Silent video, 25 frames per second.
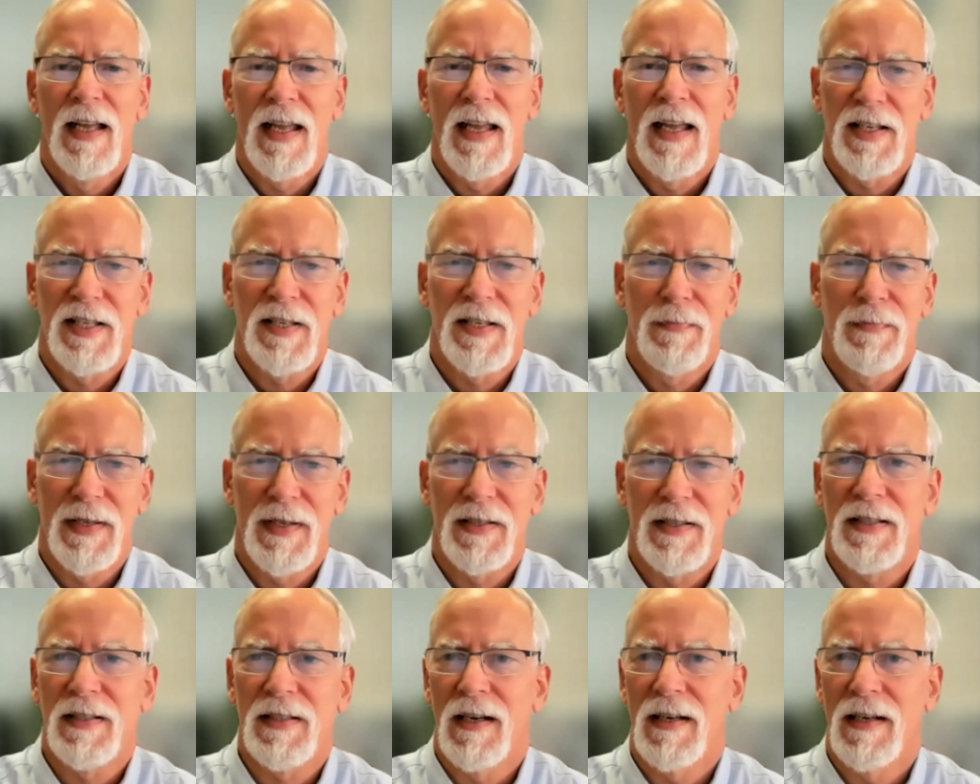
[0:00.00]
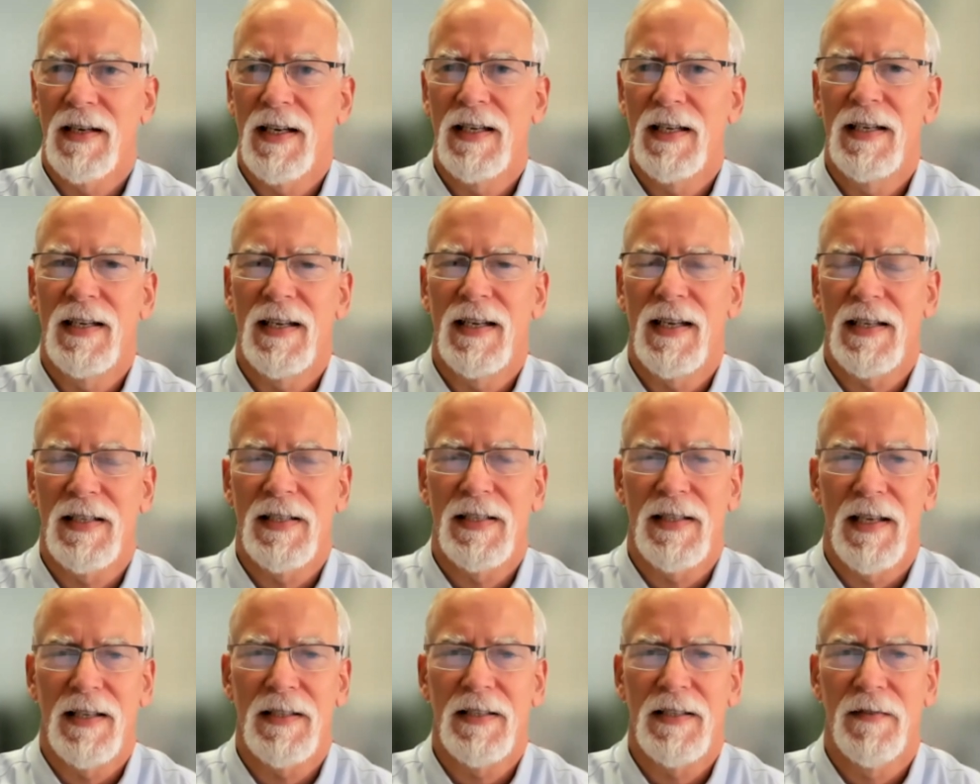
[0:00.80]
It's been studied
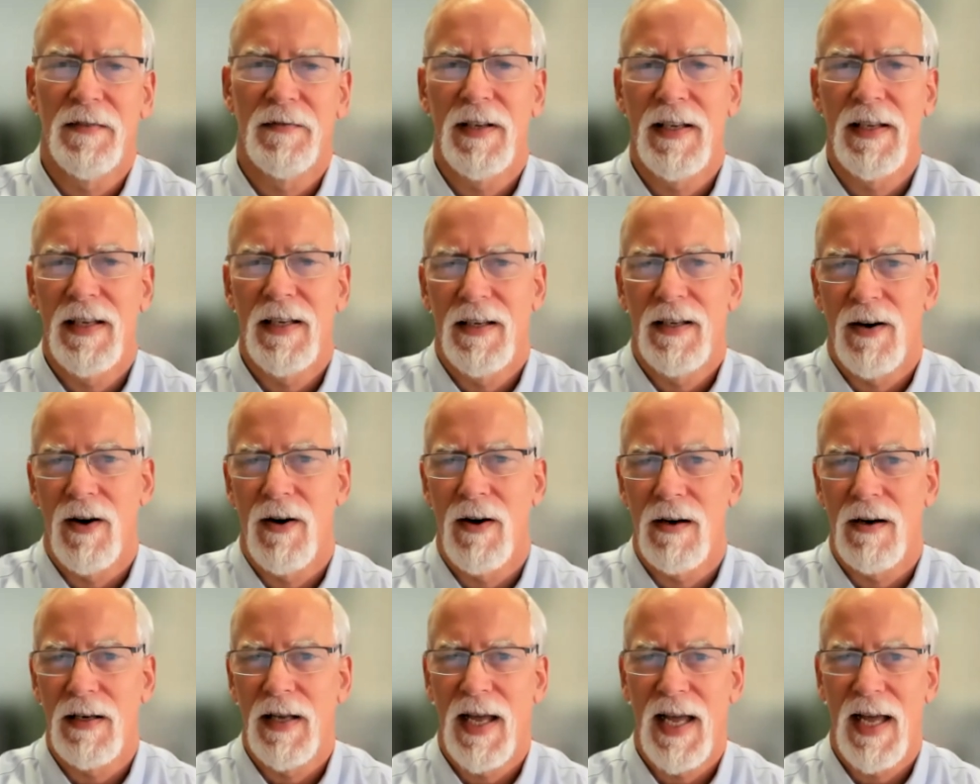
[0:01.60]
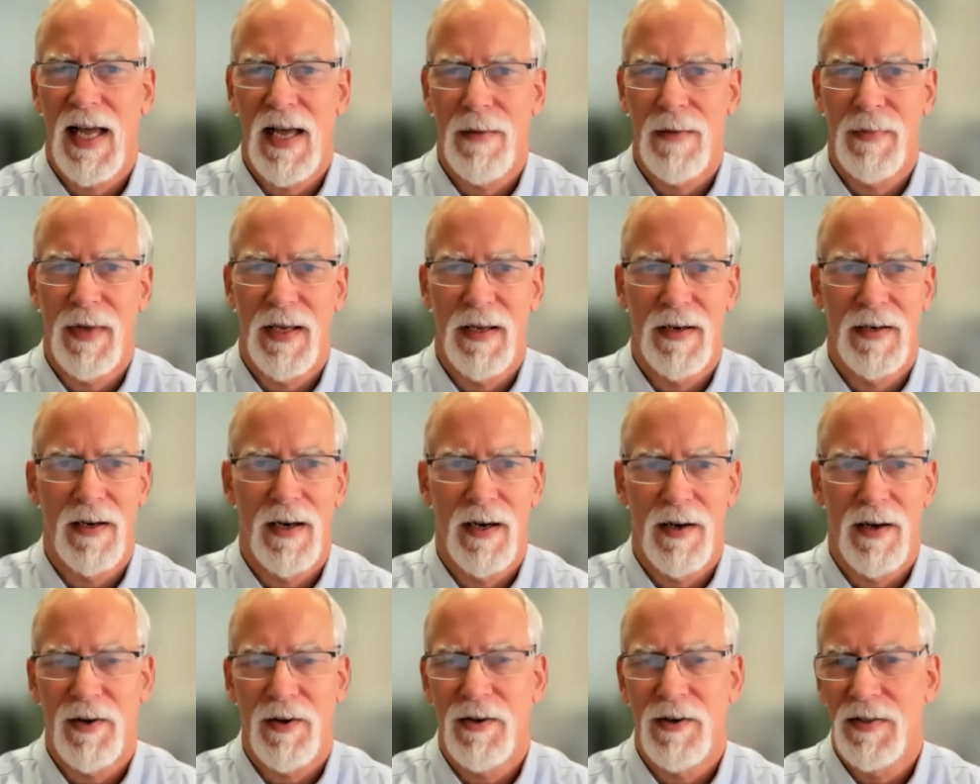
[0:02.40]
extensively in our lab and
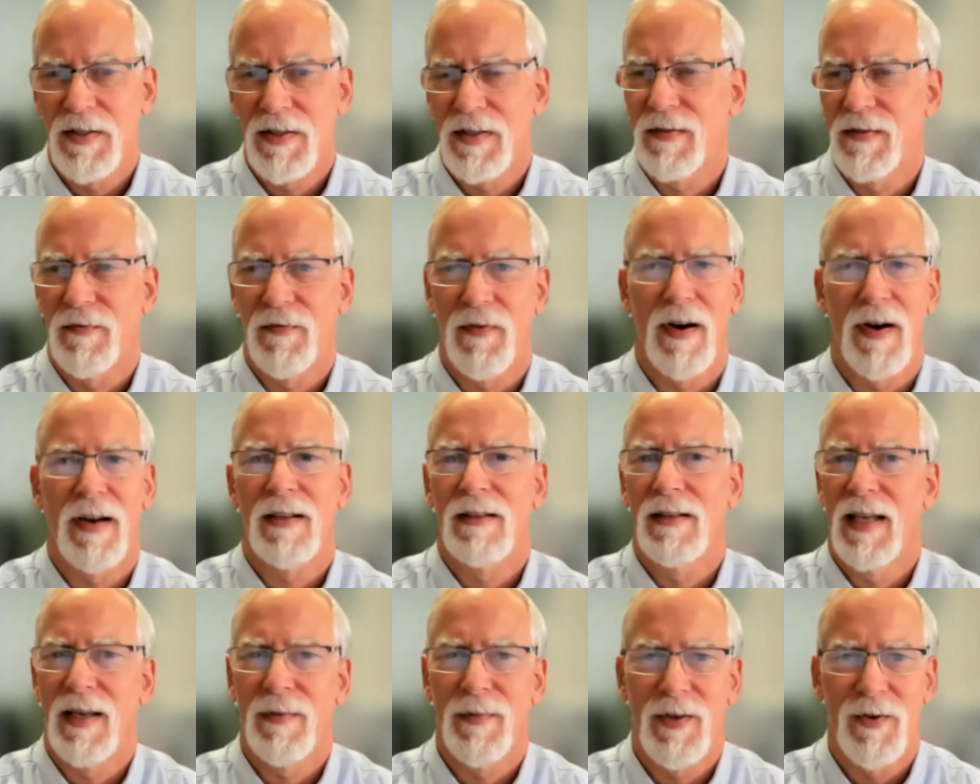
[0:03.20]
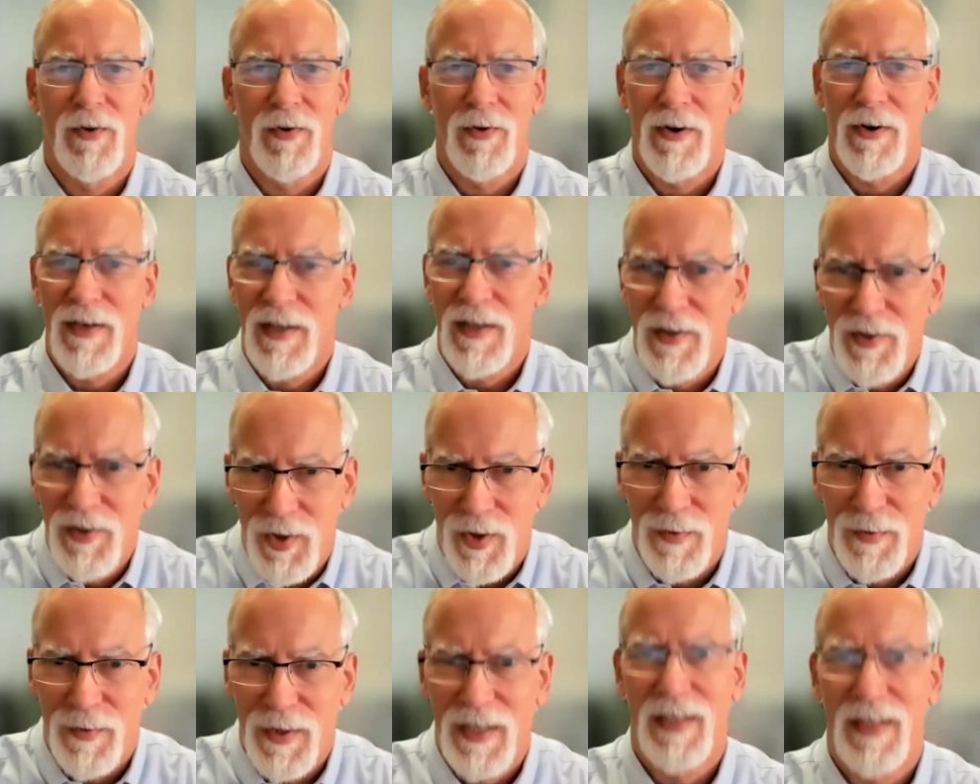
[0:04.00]
others, Frank Lehmann-Horn in
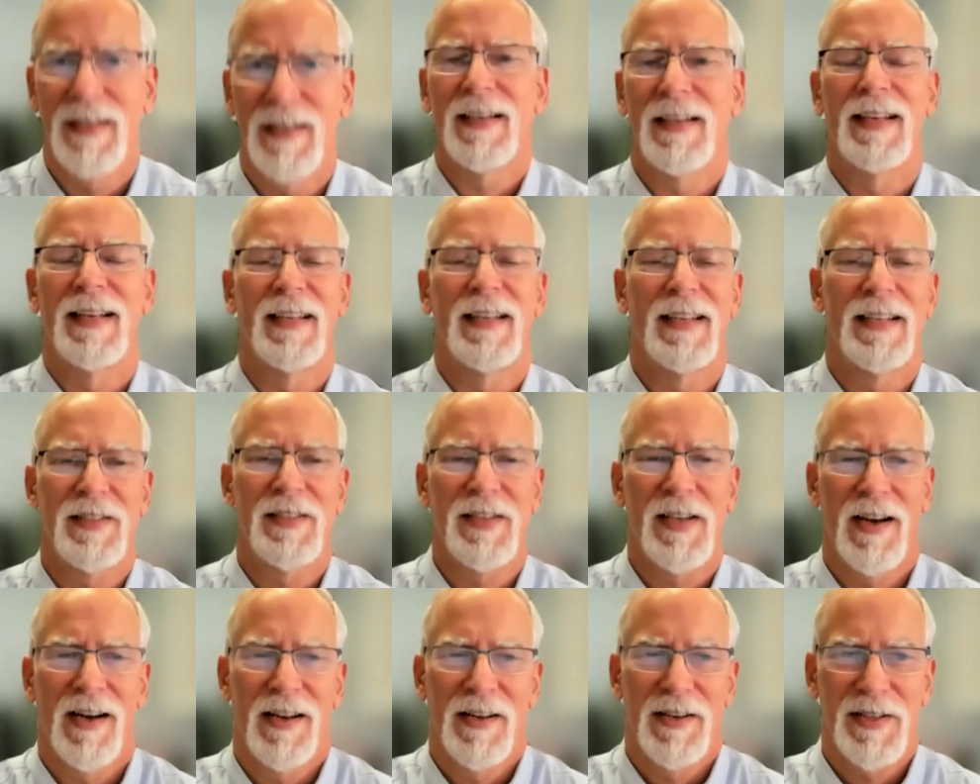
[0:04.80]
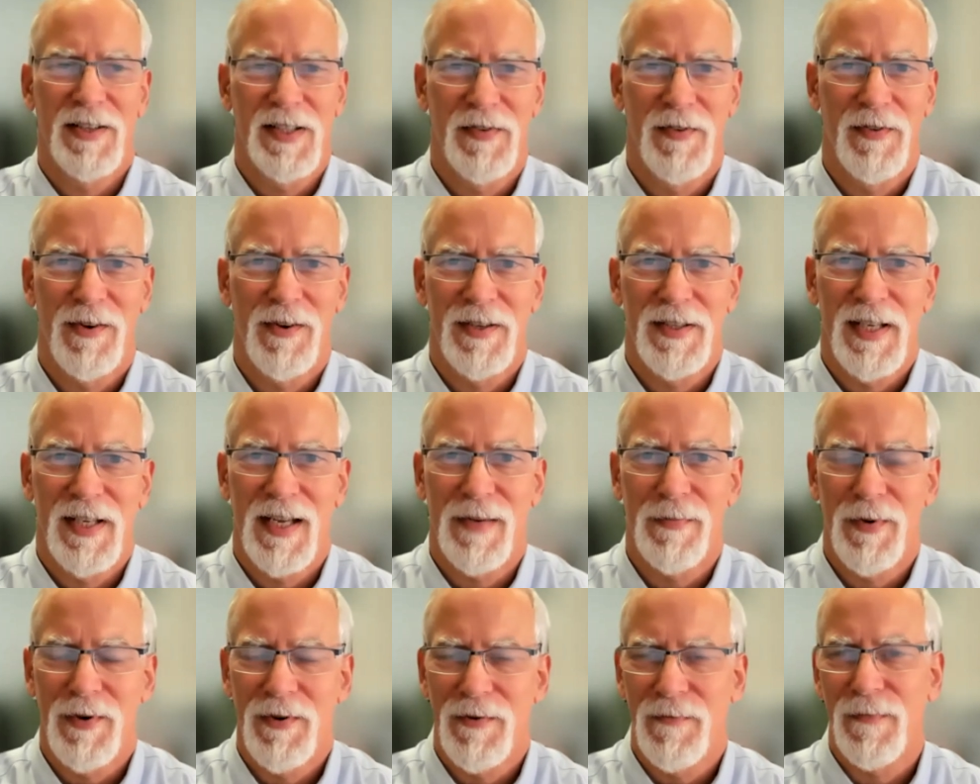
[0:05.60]
Germany and his colleagues, for
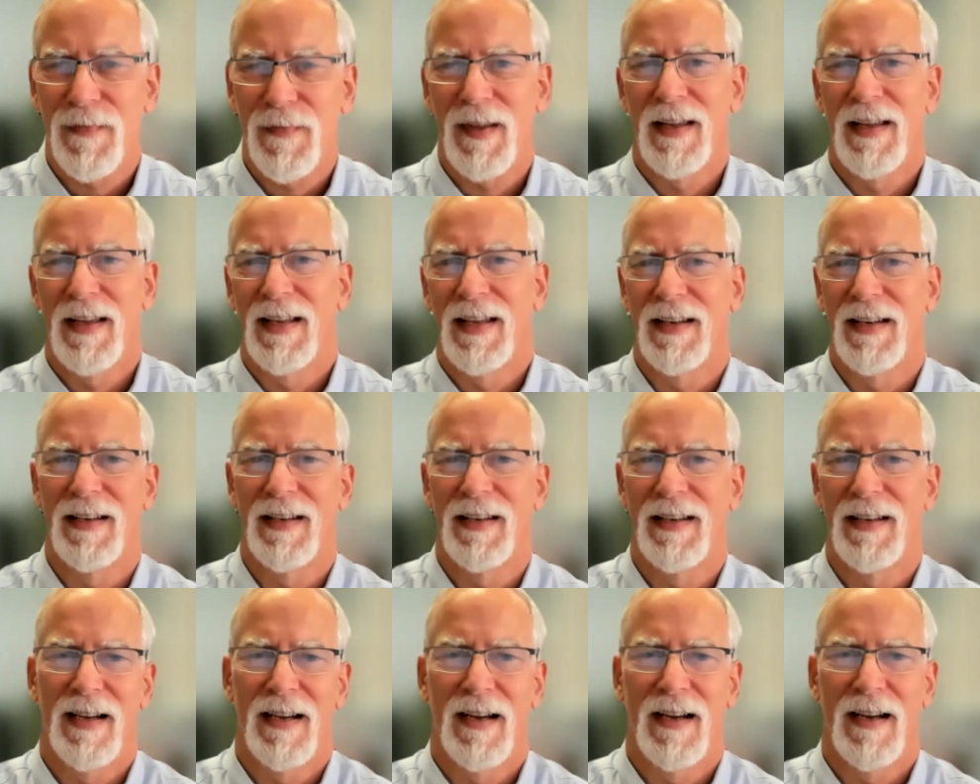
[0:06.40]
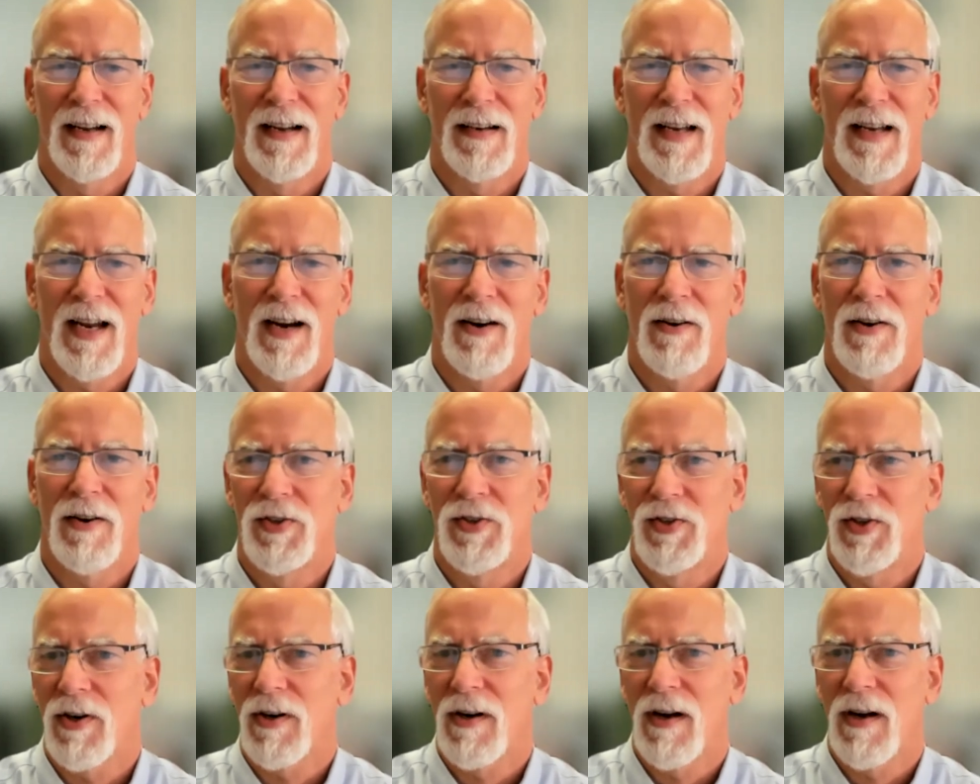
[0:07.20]
example, and uh, Karin
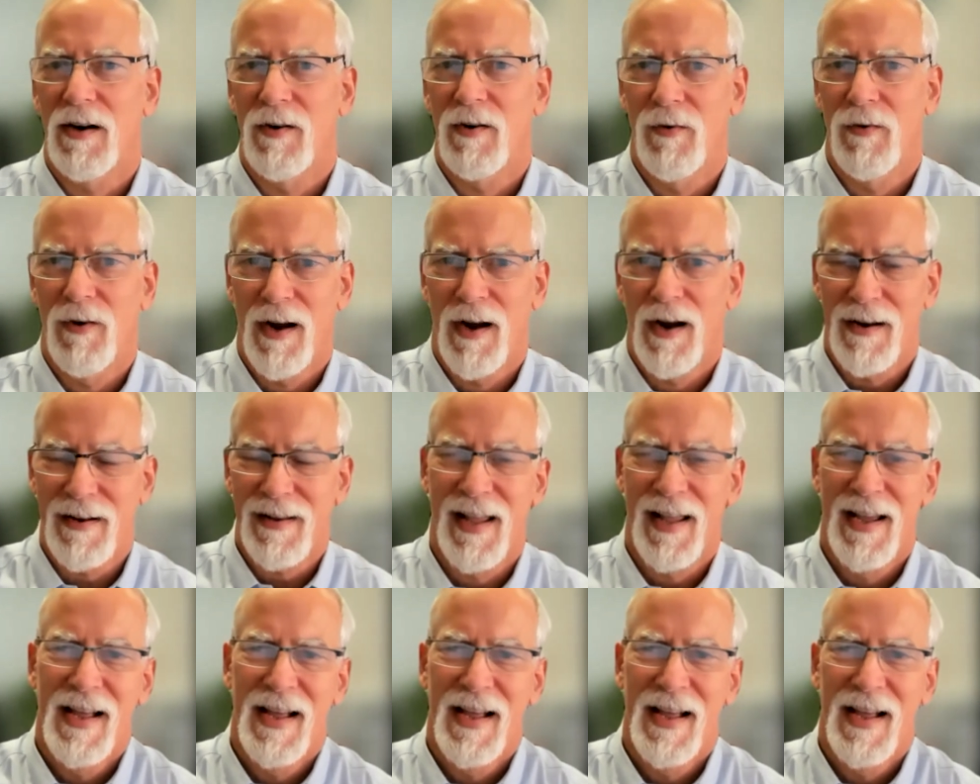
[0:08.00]
Jurkat-Rott.